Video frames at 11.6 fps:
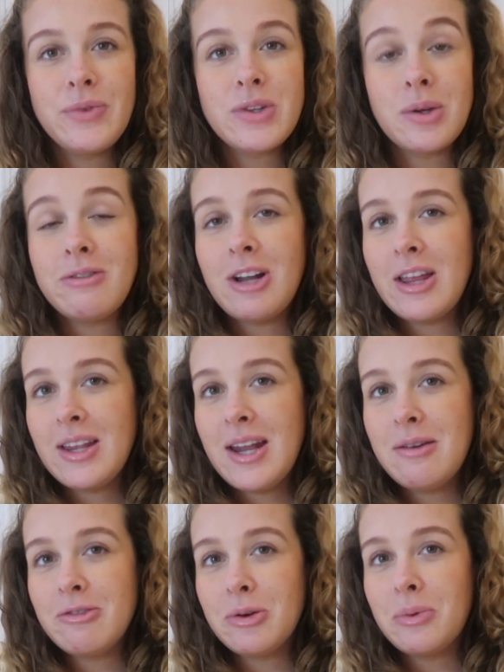So I've liked the
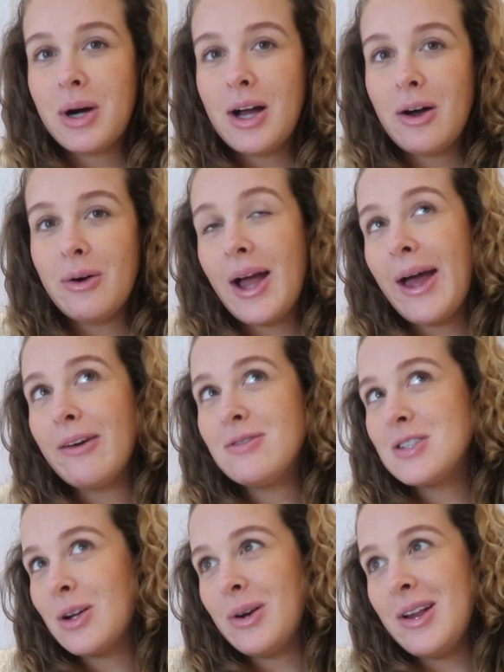name for a while. I have
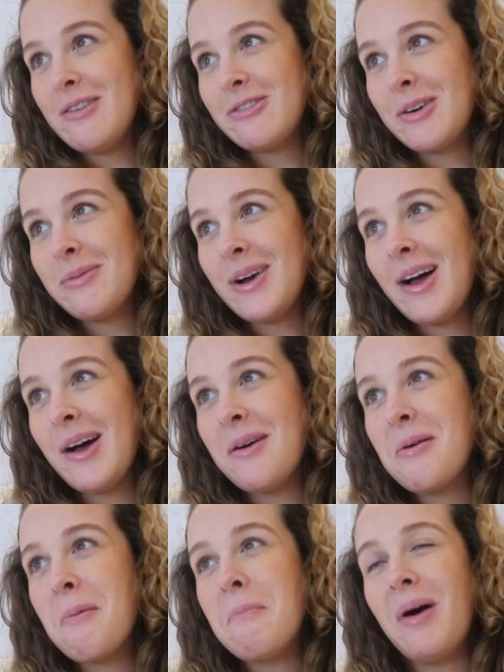stolen it from her,
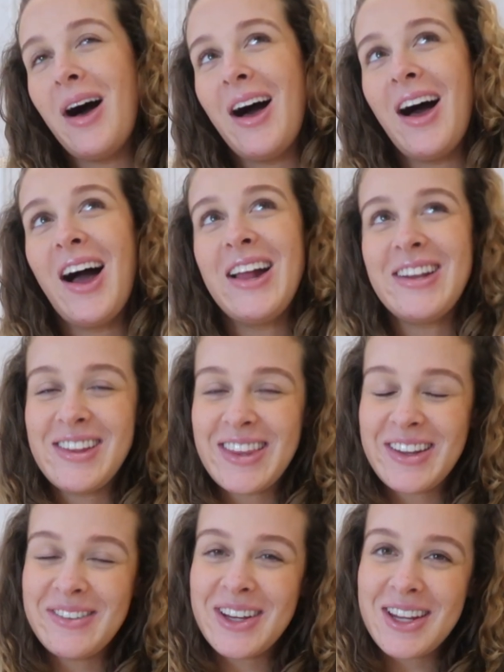but I don't
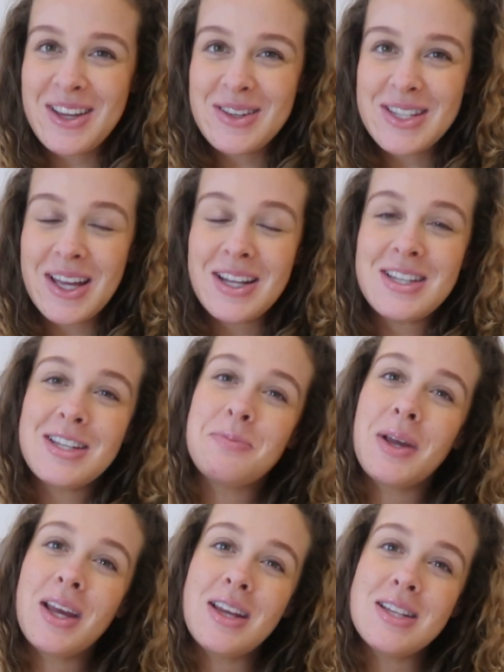think I'm going to use it just
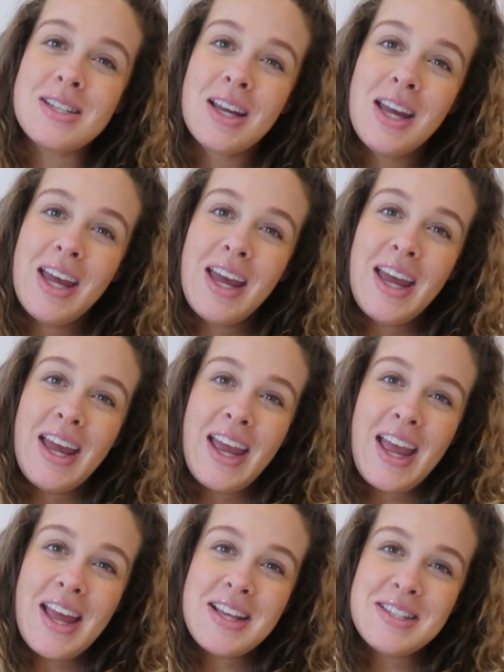because
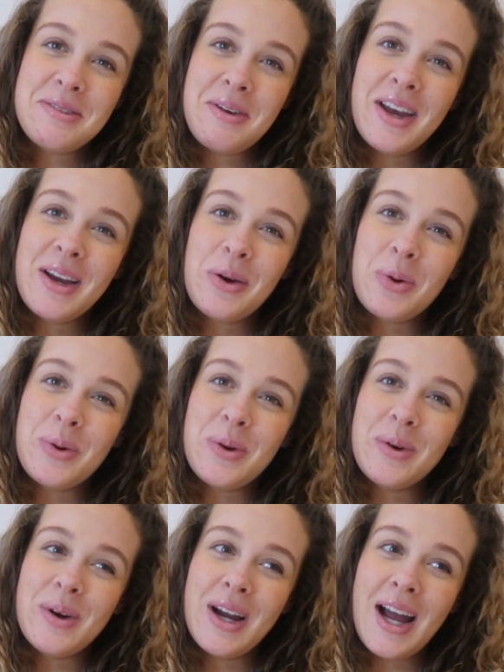it is a bit
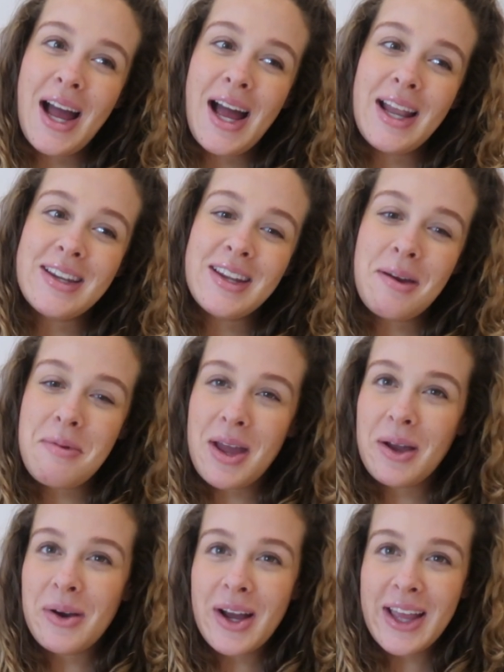cool and a
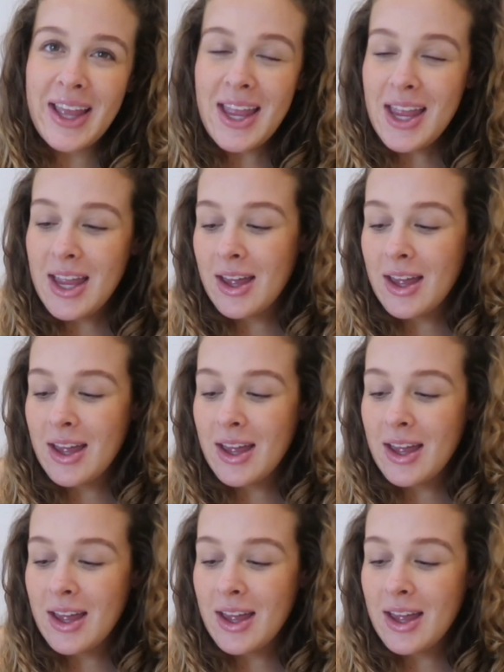bit quirky.